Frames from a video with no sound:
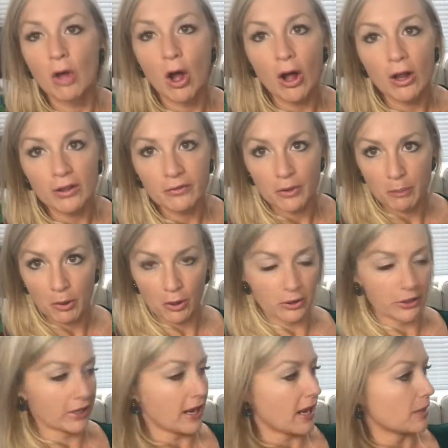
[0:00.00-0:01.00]
of the
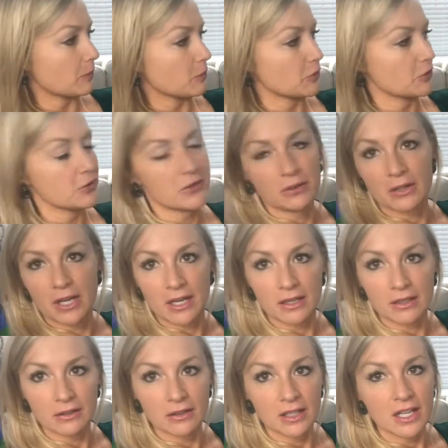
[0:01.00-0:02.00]
polar animals,
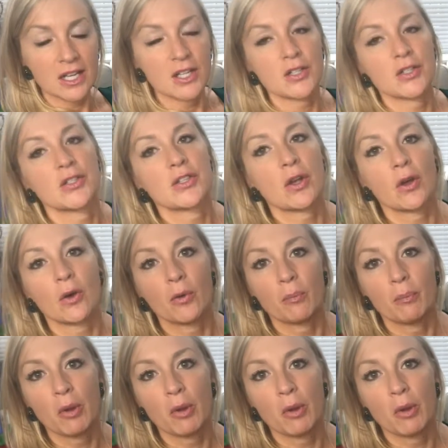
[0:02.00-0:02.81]
okay? So